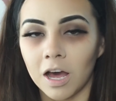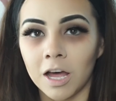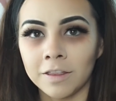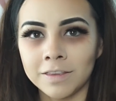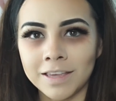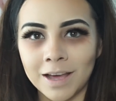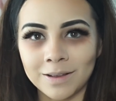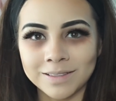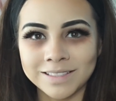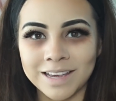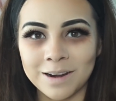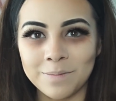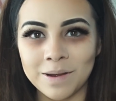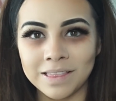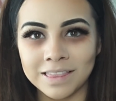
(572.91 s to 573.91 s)
on the
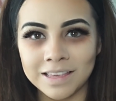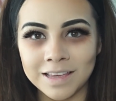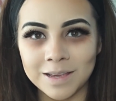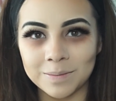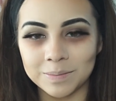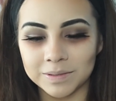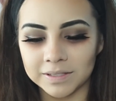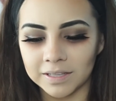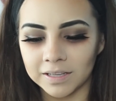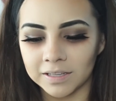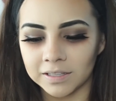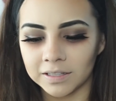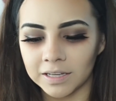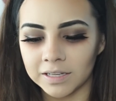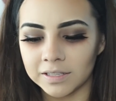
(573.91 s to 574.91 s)
outside of my lips.
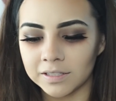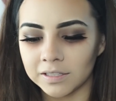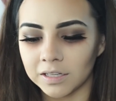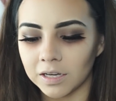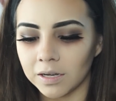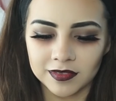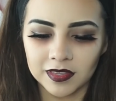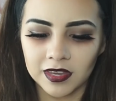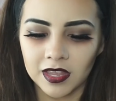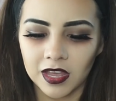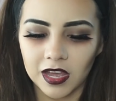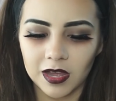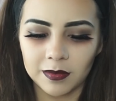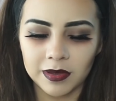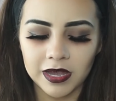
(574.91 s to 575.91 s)
Let's go.
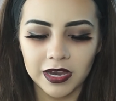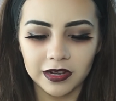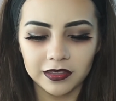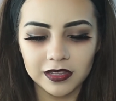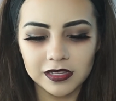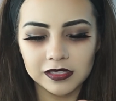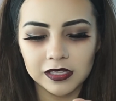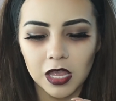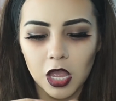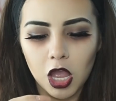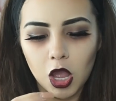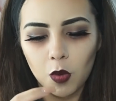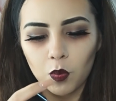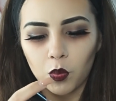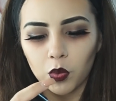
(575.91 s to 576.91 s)
I'm gonna add this
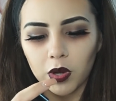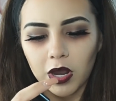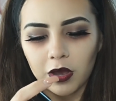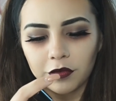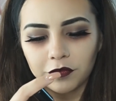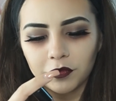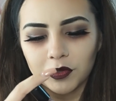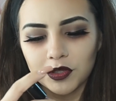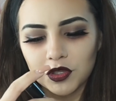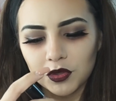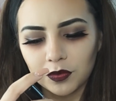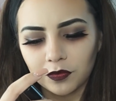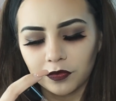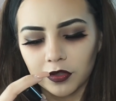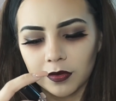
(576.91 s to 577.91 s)
brown from
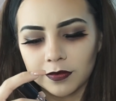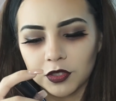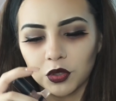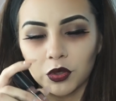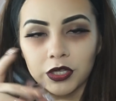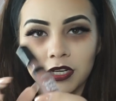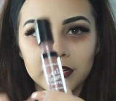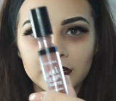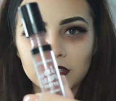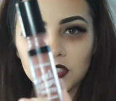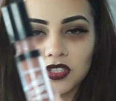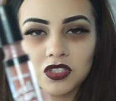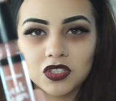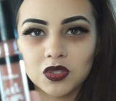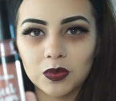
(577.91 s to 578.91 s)
Jordana.
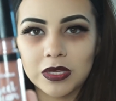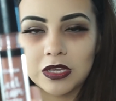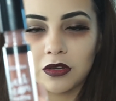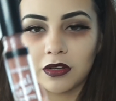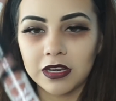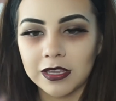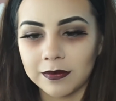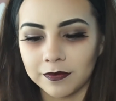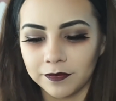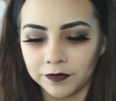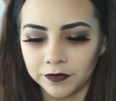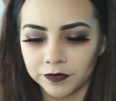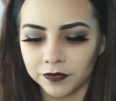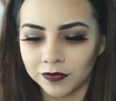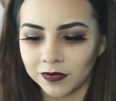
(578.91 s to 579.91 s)
It's just sweet green,
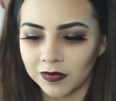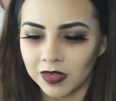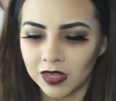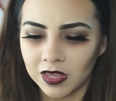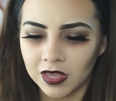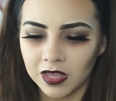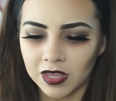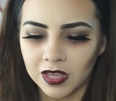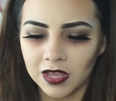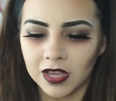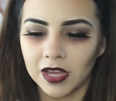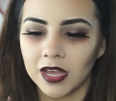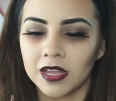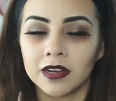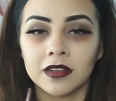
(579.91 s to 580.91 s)

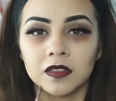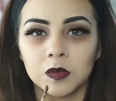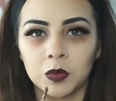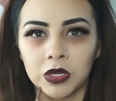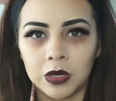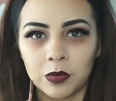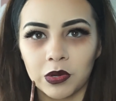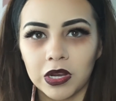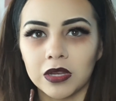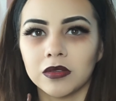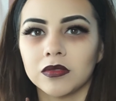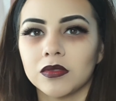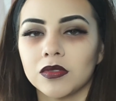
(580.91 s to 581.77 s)
and it's pretty brown.